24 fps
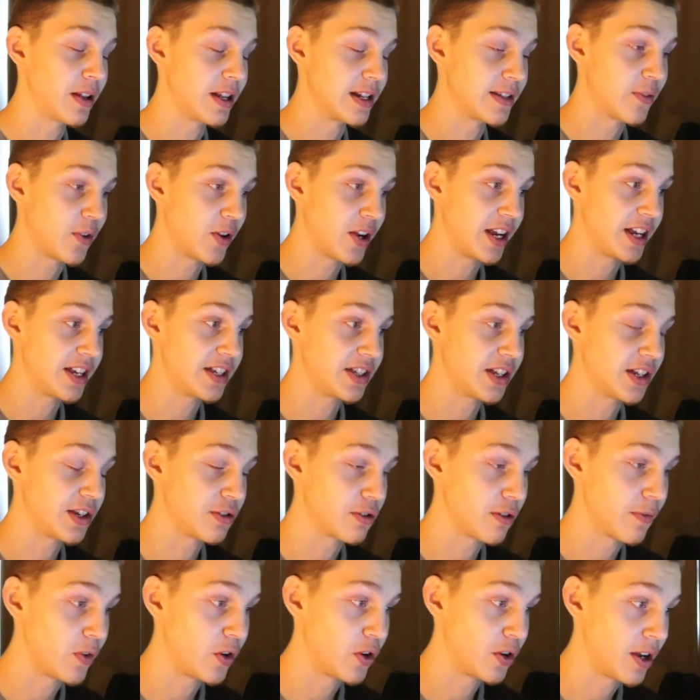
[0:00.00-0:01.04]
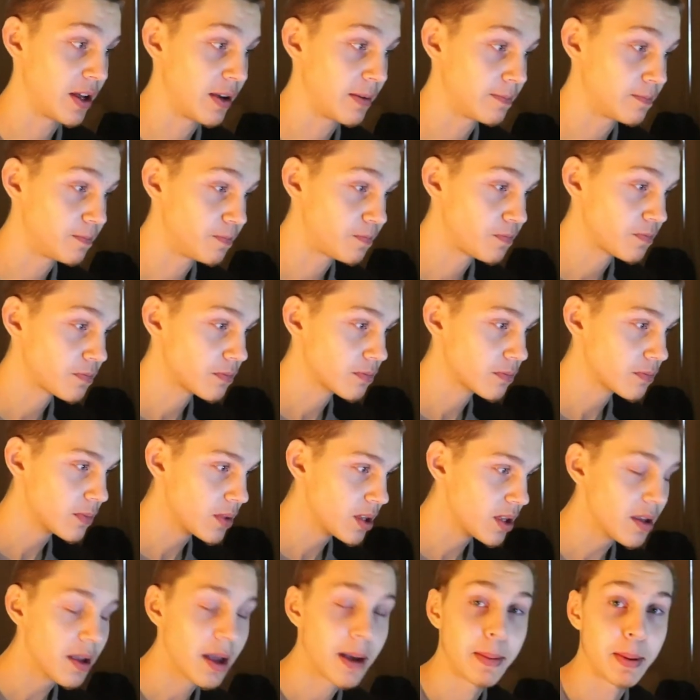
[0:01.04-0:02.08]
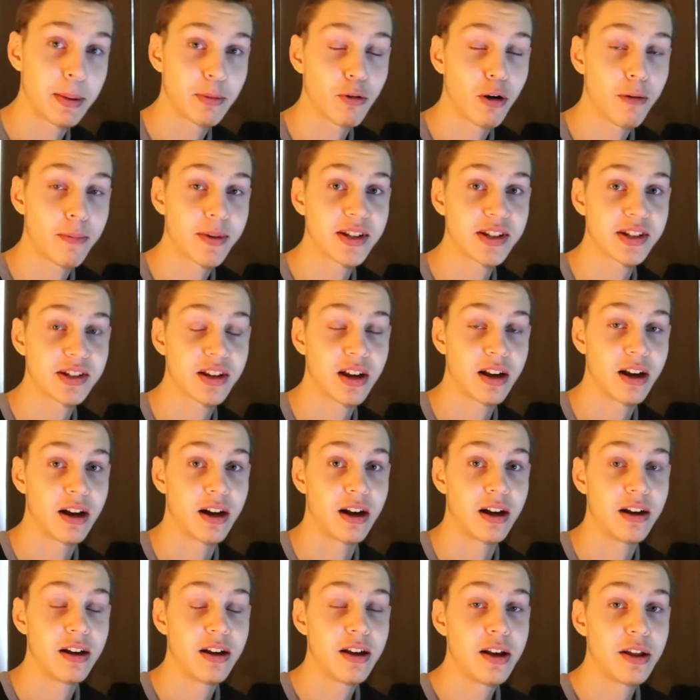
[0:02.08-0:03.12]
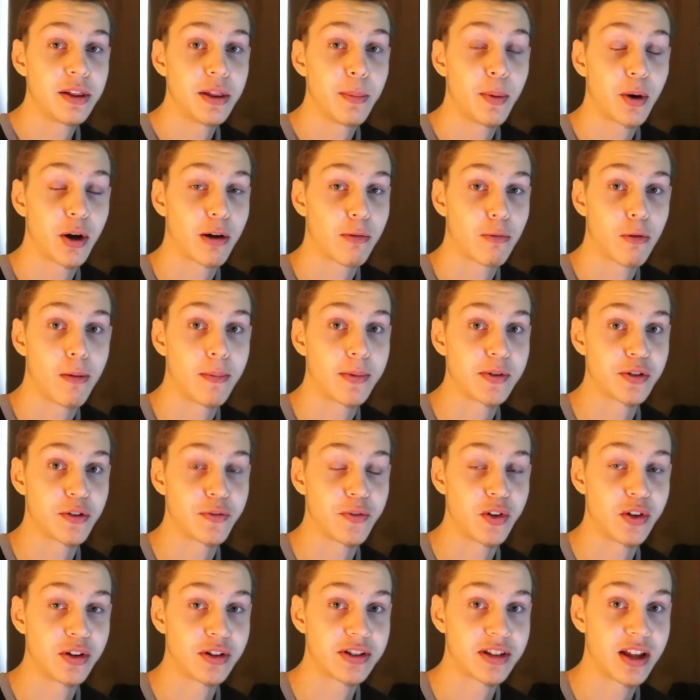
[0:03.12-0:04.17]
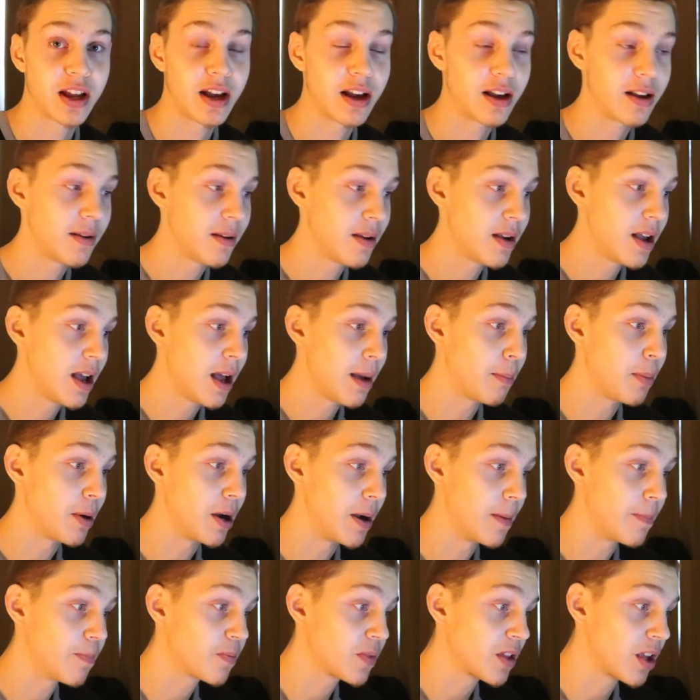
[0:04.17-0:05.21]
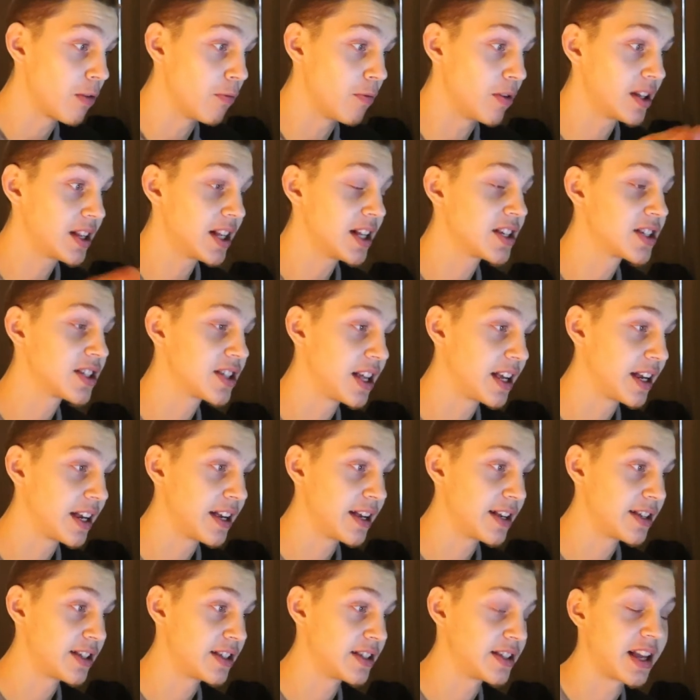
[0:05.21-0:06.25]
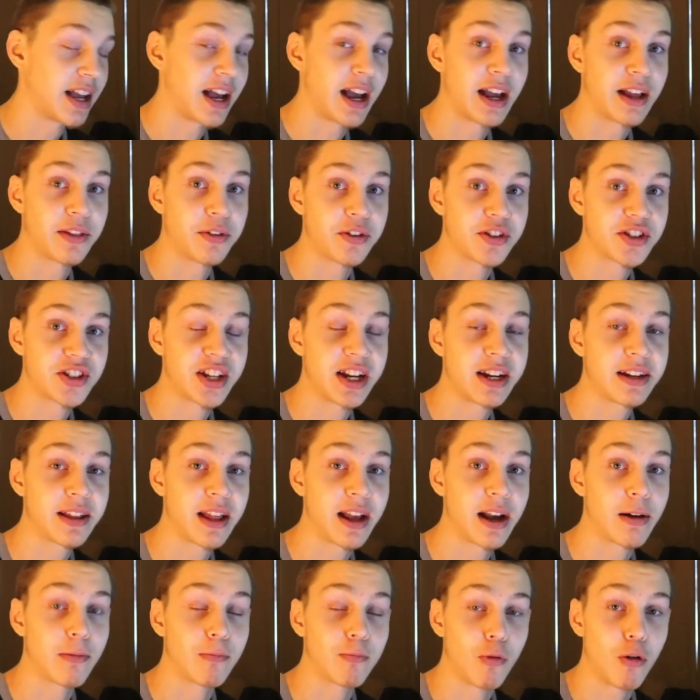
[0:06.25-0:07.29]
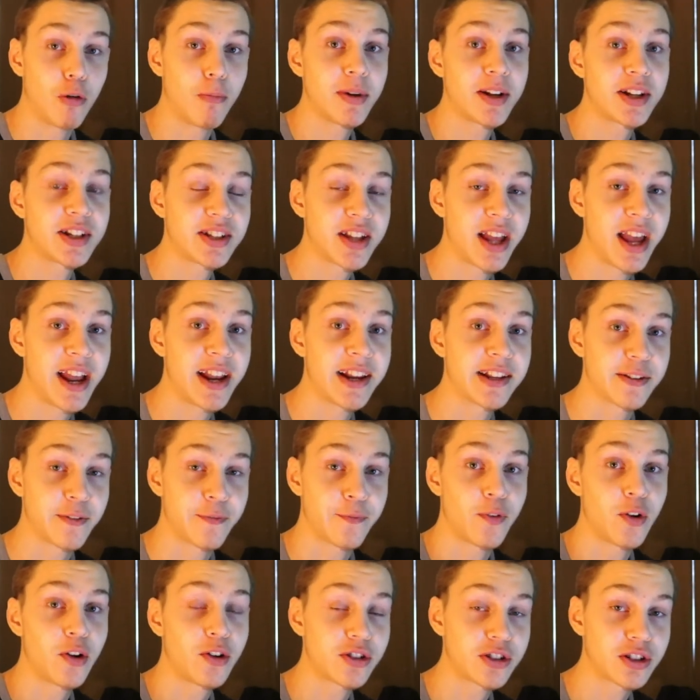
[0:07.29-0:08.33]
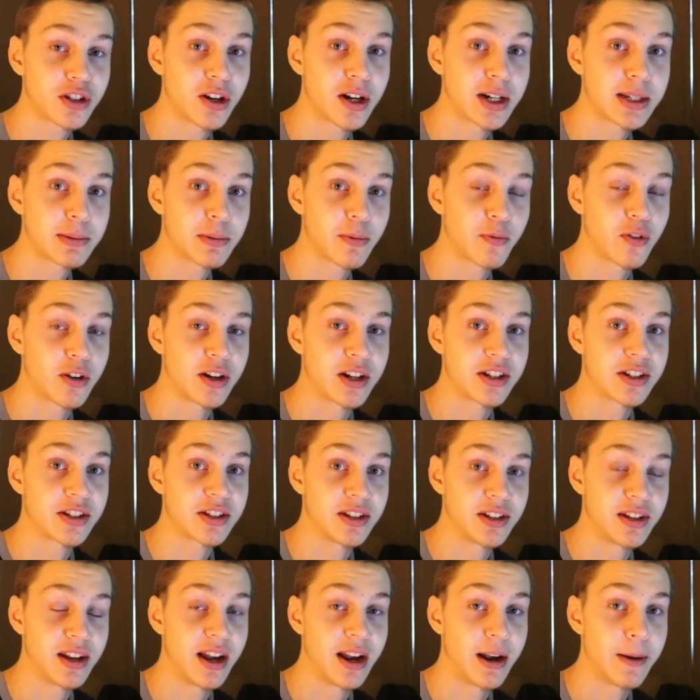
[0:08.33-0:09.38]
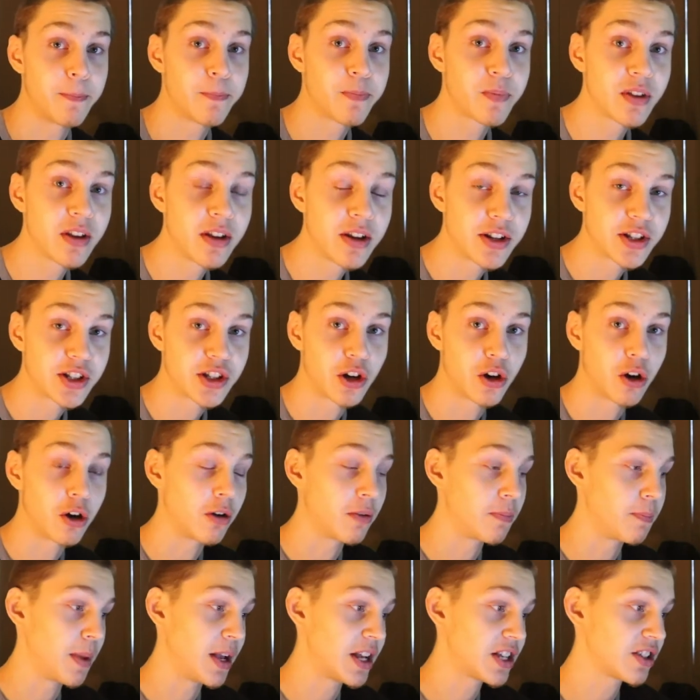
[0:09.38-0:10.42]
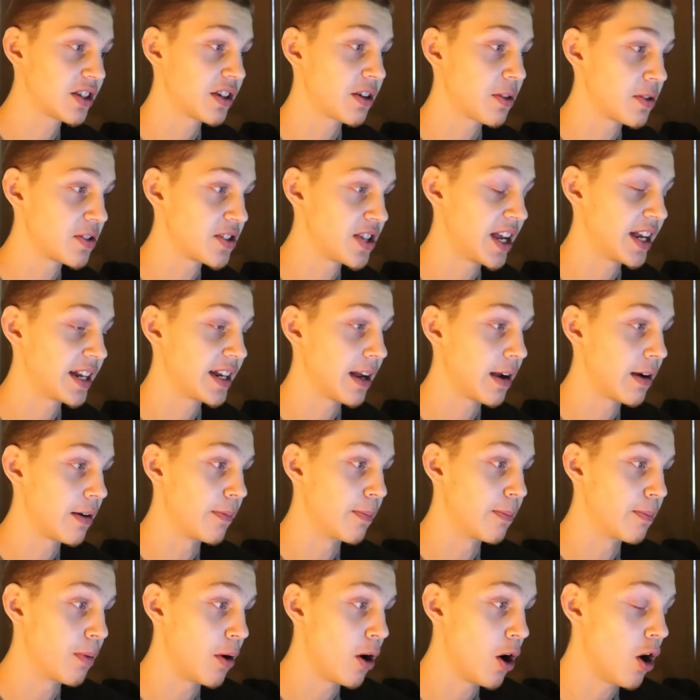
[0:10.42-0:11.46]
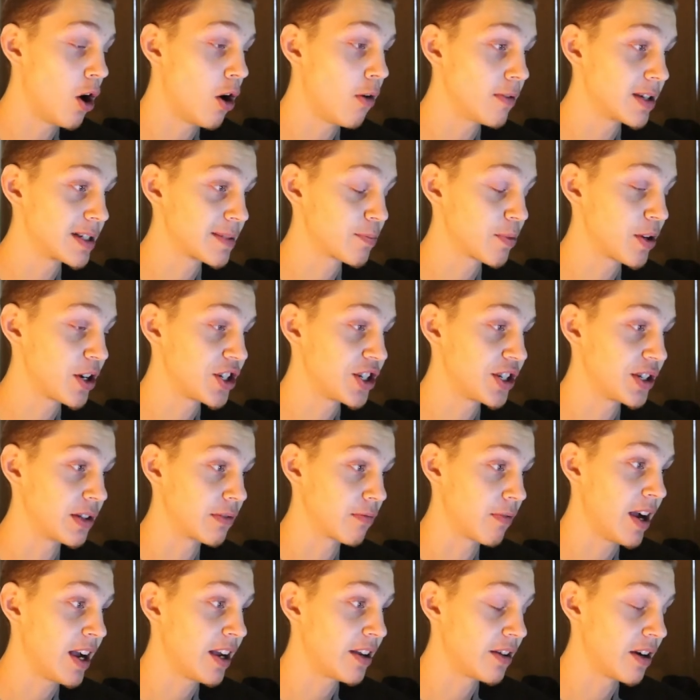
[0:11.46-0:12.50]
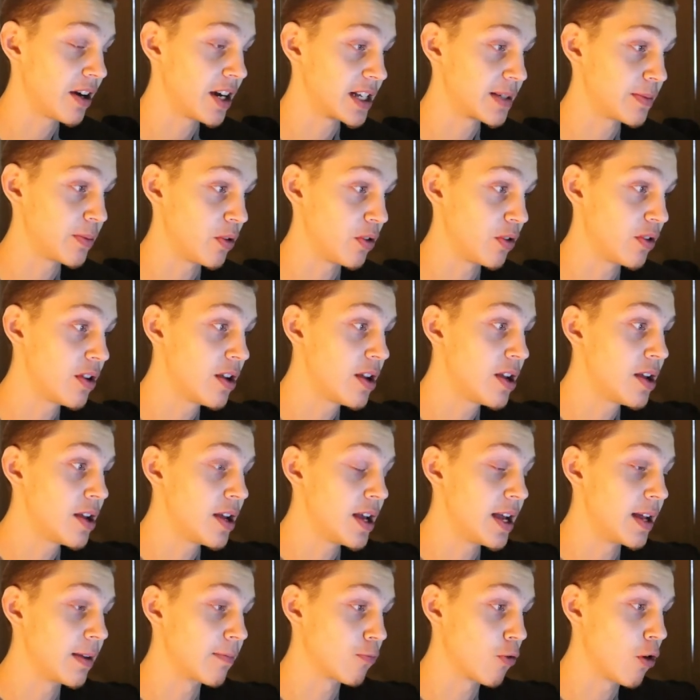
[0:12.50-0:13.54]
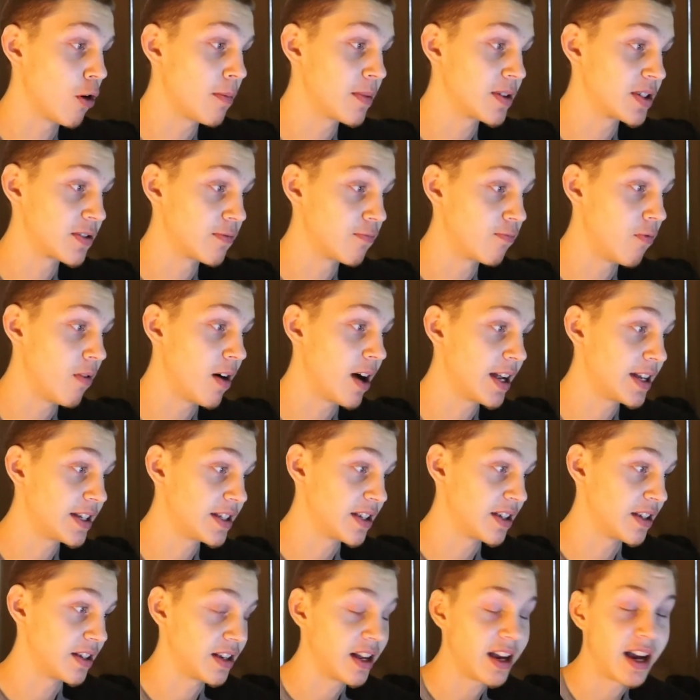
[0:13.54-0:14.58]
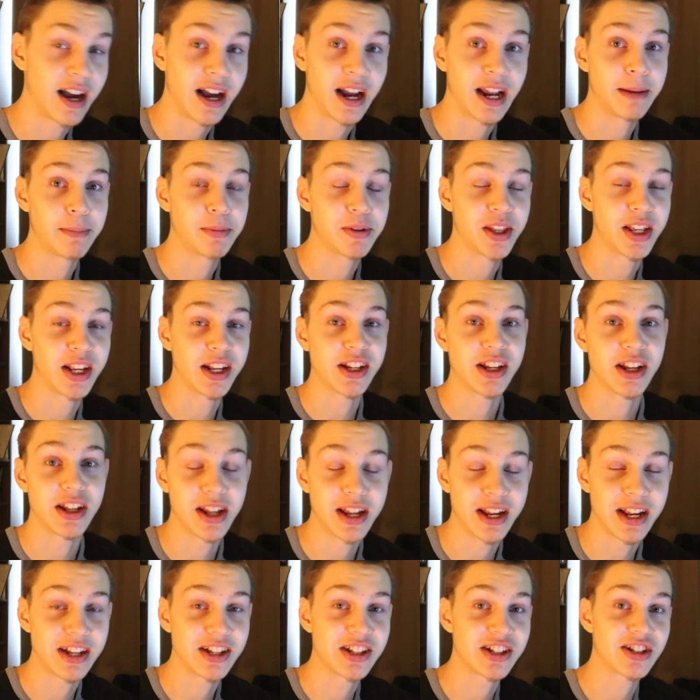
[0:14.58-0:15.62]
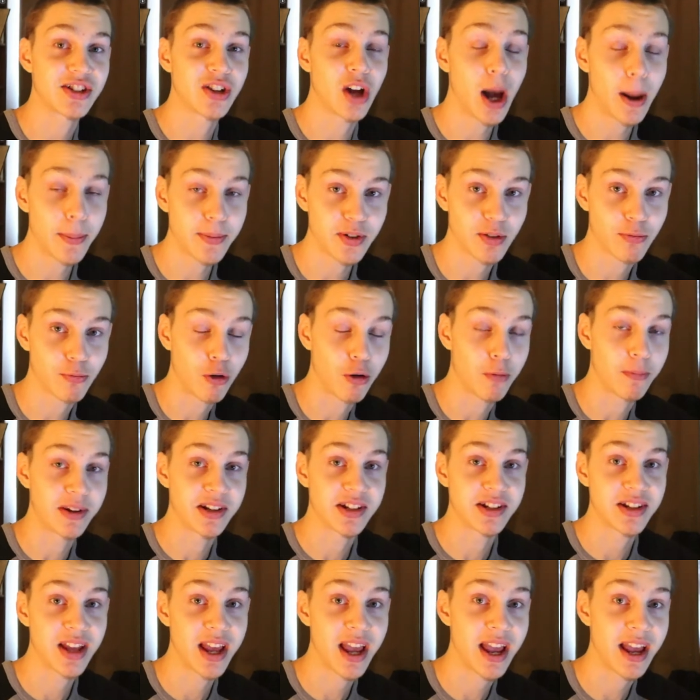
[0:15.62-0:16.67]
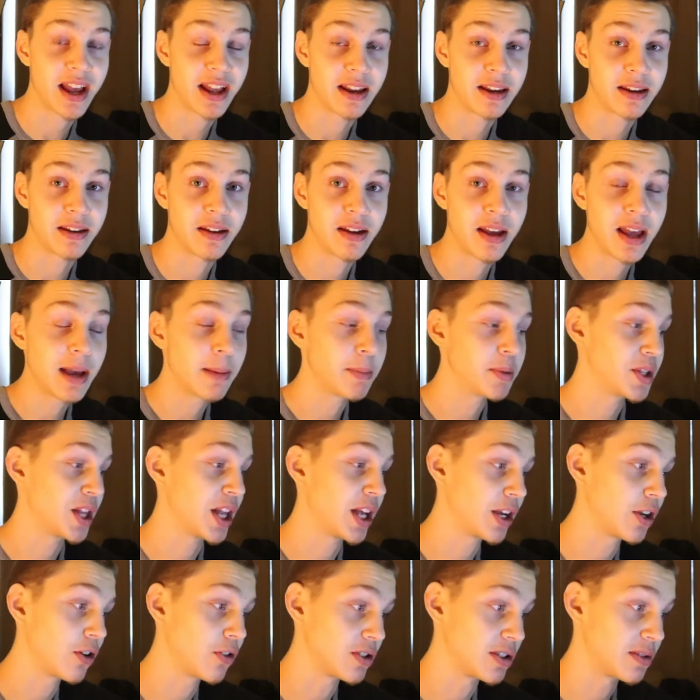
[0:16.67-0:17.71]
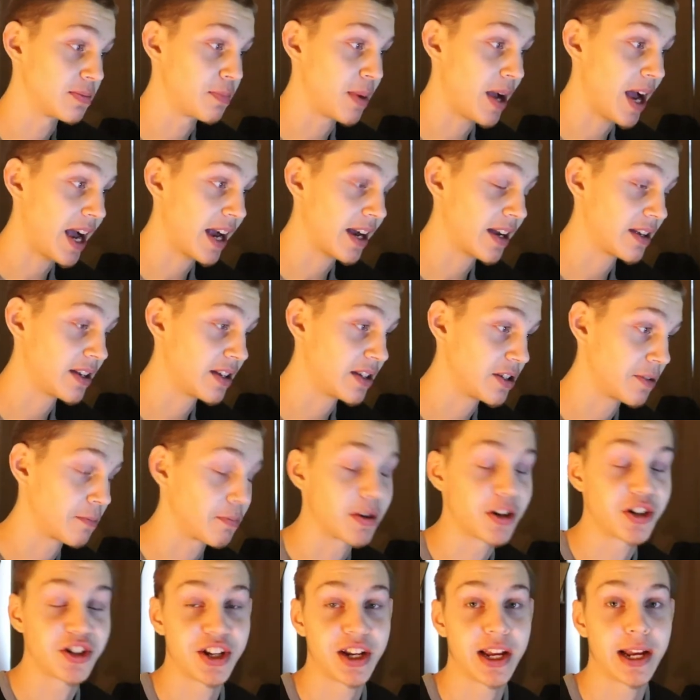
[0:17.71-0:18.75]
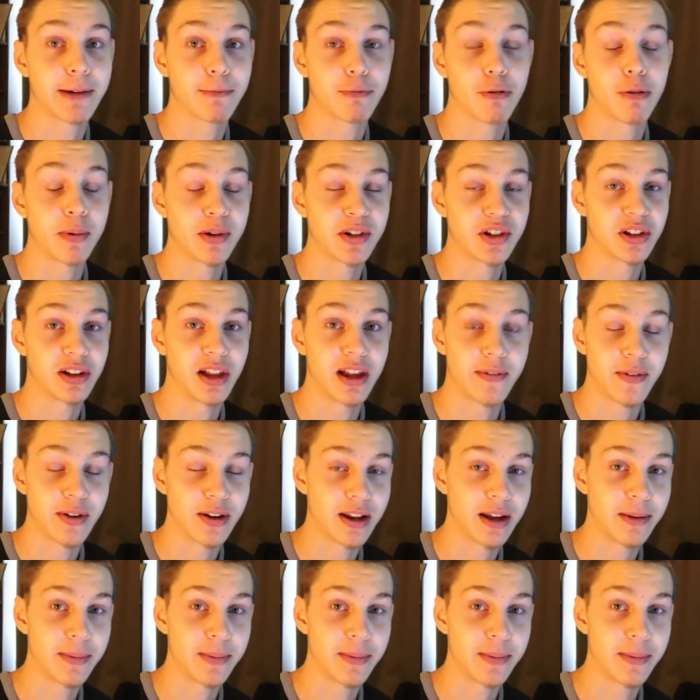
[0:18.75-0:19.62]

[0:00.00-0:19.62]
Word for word: It's very easy to refute it. I mean, Romans, uh, the book of Romans refutes that. But what this thing is, is that they'll say that Romans ten is a false gospel for us today. So basically they're saying that Paul was preaching the right gospel in Romans one to nine, but then he, he stops in Romans ten, but then goes back to preaching it in Romans eleven.